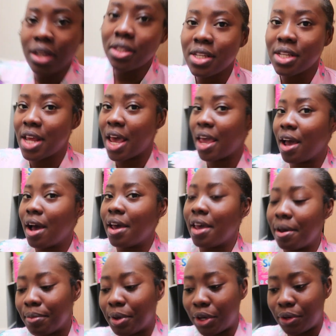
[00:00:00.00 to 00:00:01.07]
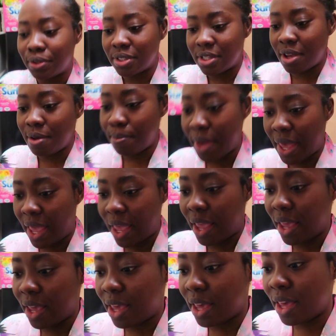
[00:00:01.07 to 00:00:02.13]
today I am going to
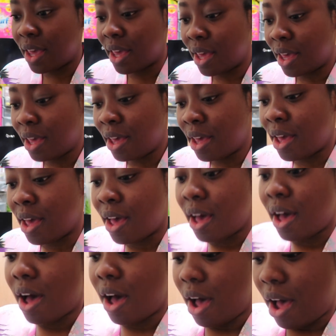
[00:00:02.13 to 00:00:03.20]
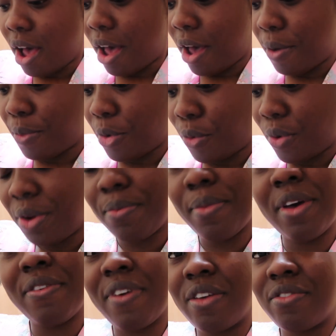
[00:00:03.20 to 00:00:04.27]
make one of
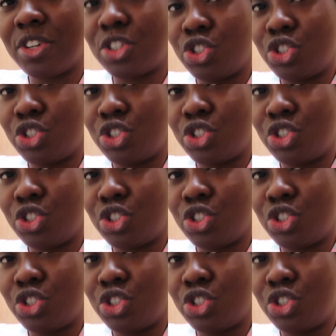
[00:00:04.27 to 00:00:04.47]
my favorite